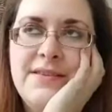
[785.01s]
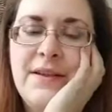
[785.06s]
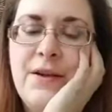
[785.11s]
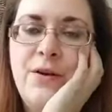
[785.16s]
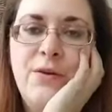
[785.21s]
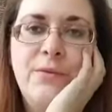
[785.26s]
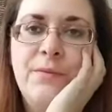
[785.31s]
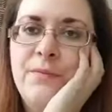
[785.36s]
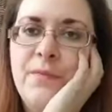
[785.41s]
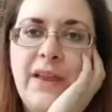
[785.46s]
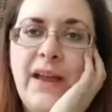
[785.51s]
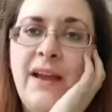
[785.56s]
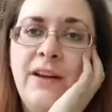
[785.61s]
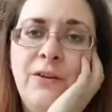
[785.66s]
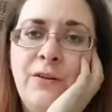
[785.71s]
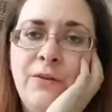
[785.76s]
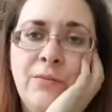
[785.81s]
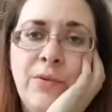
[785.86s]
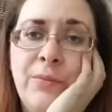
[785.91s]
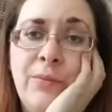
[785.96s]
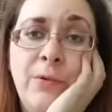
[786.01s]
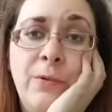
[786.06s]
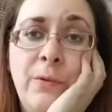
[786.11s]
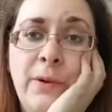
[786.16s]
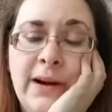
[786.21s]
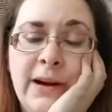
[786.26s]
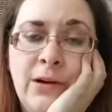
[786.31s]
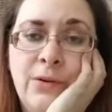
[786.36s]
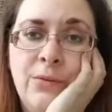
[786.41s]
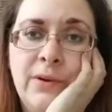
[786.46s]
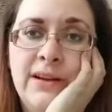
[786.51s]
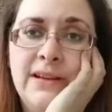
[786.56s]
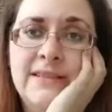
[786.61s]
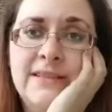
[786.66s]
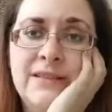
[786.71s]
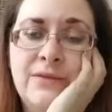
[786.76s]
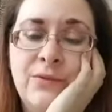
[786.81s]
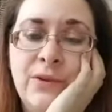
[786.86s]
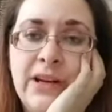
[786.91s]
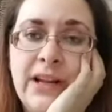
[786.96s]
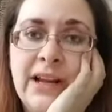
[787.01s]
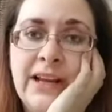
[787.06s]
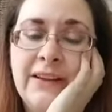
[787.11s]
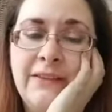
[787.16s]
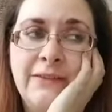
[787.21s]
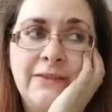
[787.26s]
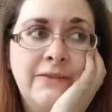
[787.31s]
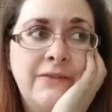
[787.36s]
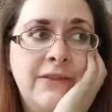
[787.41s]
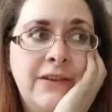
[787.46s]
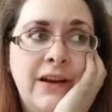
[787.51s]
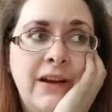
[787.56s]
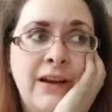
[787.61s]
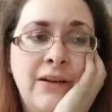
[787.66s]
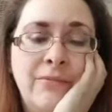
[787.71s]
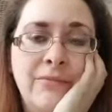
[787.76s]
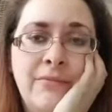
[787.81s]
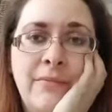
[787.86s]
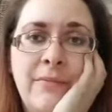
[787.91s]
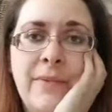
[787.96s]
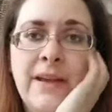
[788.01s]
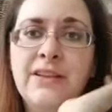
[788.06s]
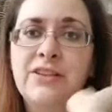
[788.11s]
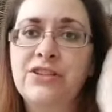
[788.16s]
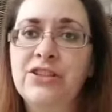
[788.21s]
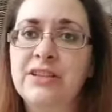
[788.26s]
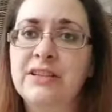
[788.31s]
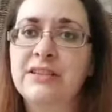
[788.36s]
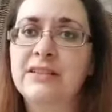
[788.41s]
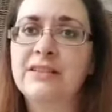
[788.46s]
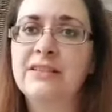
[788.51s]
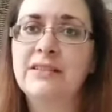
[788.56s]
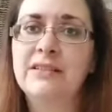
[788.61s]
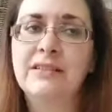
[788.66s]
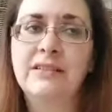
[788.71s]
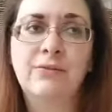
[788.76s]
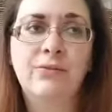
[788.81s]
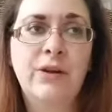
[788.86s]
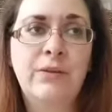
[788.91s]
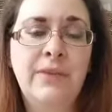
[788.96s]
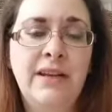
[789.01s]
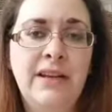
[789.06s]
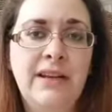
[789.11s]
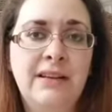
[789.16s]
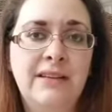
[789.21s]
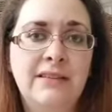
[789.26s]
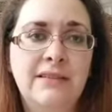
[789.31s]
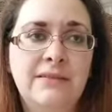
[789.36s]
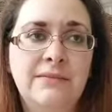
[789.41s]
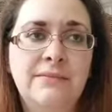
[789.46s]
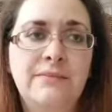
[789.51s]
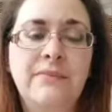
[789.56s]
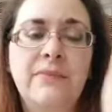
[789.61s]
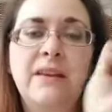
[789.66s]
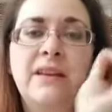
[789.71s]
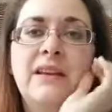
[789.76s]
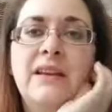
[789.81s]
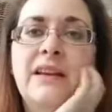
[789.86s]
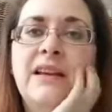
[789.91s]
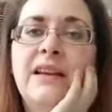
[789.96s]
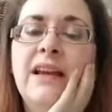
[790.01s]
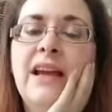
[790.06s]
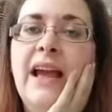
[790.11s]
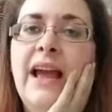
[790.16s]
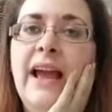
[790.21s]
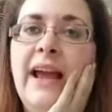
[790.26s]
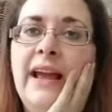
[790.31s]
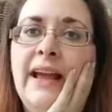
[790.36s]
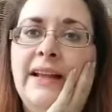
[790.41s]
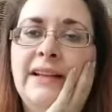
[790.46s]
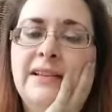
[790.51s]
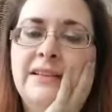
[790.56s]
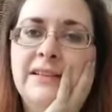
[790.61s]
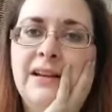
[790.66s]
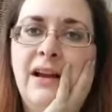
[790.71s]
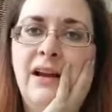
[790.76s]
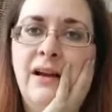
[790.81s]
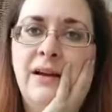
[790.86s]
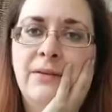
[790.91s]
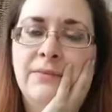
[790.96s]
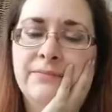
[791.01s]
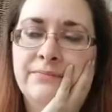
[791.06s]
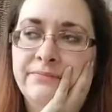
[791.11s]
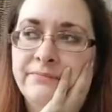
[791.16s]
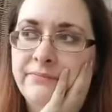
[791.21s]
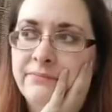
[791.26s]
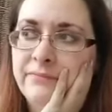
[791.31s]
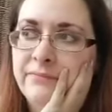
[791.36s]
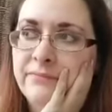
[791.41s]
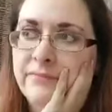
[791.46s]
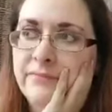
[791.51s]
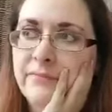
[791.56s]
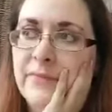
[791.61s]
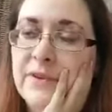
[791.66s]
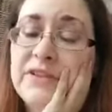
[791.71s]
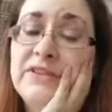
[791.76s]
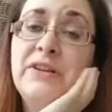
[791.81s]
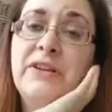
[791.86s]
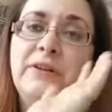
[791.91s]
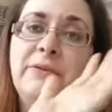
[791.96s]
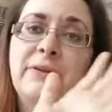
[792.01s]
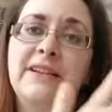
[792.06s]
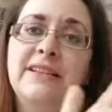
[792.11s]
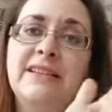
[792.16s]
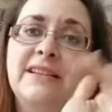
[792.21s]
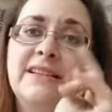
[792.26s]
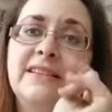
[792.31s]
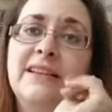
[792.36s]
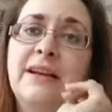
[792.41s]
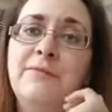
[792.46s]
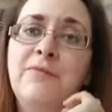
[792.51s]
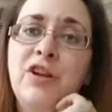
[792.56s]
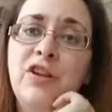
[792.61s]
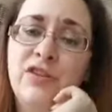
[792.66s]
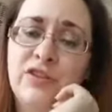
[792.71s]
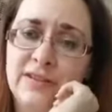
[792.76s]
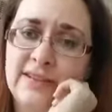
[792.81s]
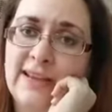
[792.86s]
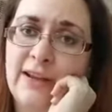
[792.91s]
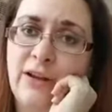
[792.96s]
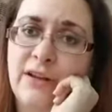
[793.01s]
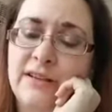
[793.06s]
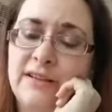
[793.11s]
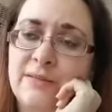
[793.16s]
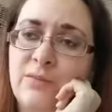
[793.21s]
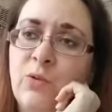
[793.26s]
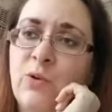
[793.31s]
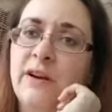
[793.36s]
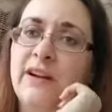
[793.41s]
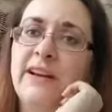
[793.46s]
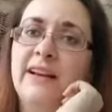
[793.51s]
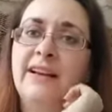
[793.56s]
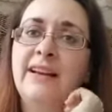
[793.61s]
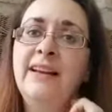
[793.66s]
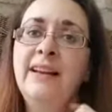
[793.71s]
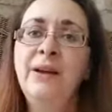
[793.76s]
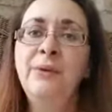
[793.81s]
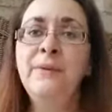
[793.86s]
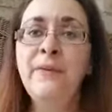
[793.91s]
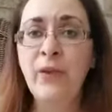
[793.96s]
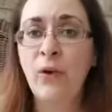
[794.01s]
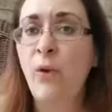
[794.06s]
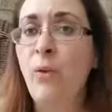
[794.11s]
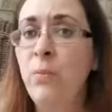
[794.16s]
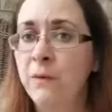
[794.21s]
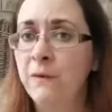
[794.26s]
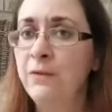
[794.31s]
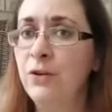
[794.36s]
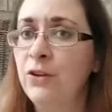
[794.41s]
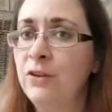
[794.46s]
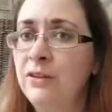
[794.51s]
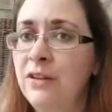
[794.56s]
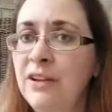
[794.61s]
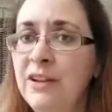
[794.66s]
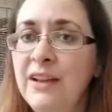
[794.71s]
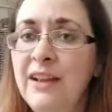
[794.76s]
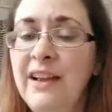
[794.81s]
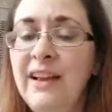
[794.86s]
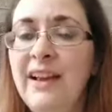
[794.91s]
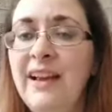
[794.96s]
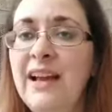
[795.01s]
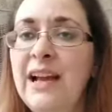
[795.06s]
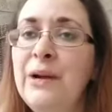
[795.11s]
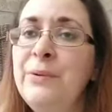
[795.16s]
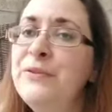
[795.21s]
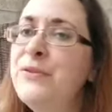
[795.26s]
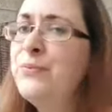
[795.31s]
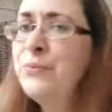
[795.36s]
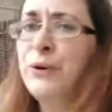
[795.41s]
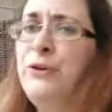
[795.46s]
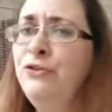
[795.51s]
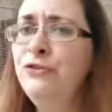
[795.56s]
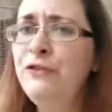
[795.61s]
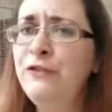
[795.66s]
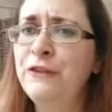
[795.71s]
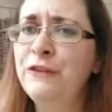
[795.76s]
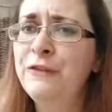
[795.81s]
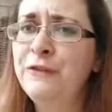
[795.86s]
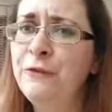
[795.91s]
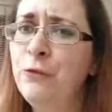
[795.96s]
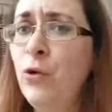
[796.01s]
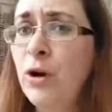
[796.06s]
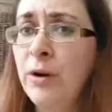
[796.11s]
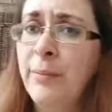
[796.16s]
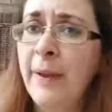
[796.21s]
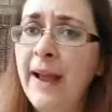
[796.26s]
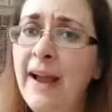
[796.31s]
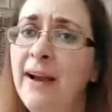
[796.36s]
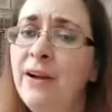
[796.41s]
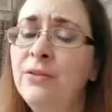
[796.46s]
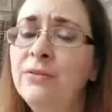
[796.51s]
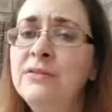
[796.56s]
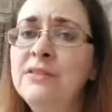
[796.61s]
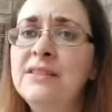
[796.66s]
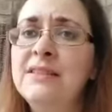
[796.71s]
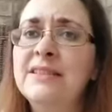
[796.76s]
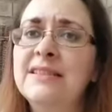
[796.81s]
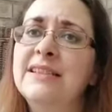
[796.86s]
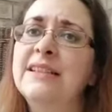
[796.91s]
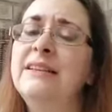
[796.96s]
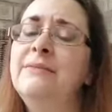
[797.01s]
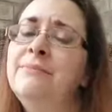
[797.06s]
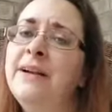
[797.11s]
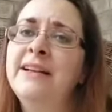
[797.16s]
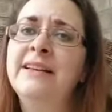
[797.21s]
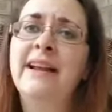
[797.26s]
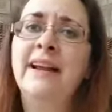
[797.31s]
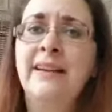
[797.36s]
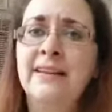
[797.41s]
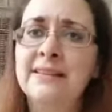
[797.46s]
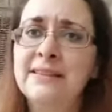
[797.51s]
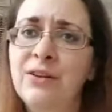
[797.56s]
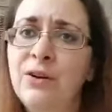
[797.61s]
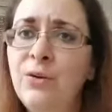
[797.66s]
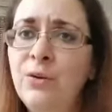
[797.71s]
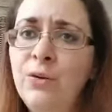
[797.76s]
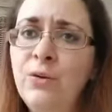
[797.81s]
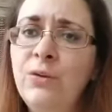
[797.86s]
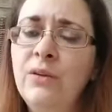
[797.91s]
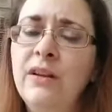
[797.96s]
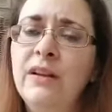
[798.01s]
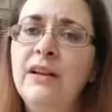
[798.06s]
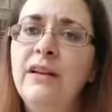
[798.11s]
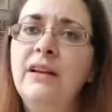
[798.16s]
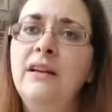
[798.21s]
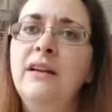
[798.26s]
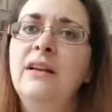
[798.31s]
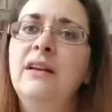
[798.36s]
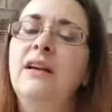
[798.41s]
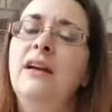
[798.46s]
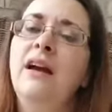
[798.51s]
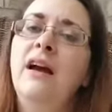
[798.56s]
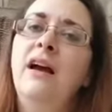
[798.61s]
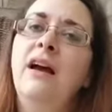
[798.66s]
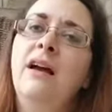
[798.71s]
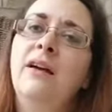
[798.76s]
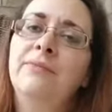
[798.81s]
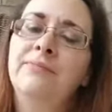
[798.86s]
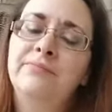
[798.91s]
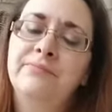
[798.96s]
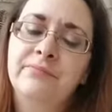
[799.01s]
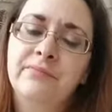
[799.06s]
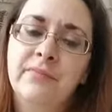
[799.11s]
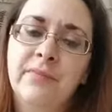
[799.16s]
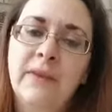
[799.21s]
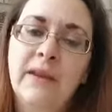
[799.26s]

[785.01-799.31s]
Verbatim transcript: So I don't remember where I was and what I've um, mentioned. One minute. And um, so, anyways, I stepped on the scale this morning and I was hopeful. I was rooting for four pounds to hit my next goal, um,